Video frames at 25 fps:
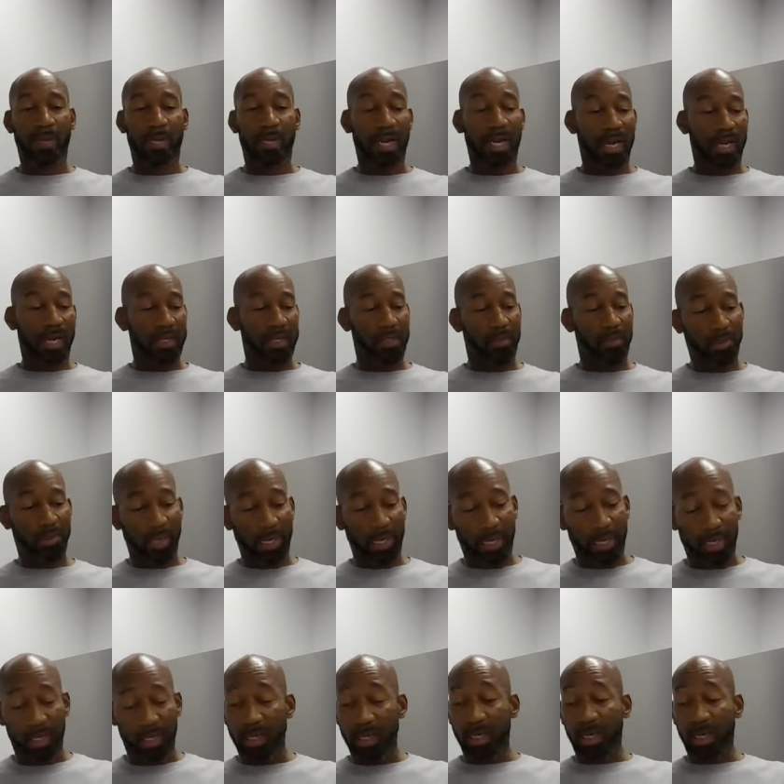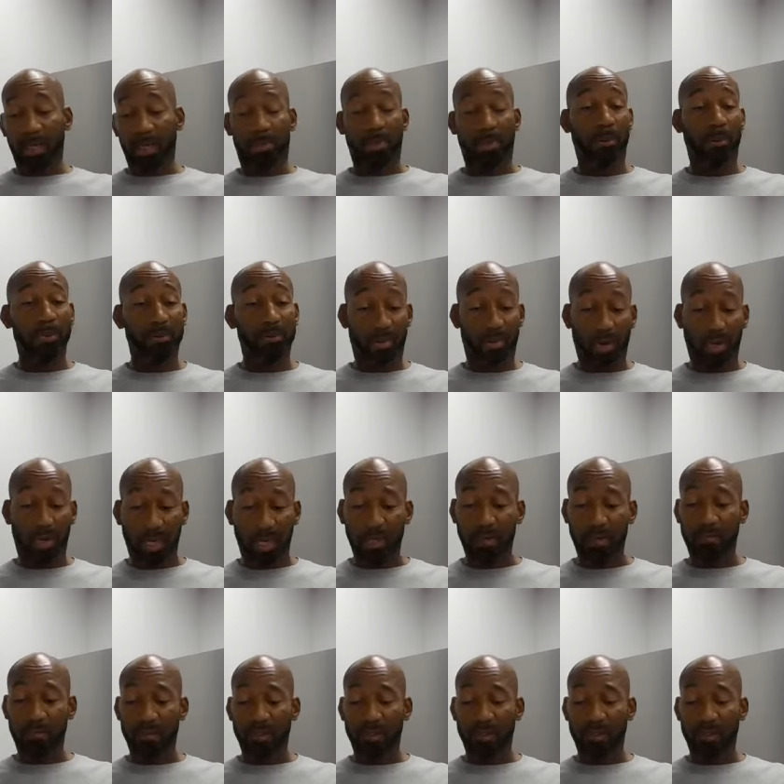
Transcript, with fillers: God has a plan and a purpose for our life.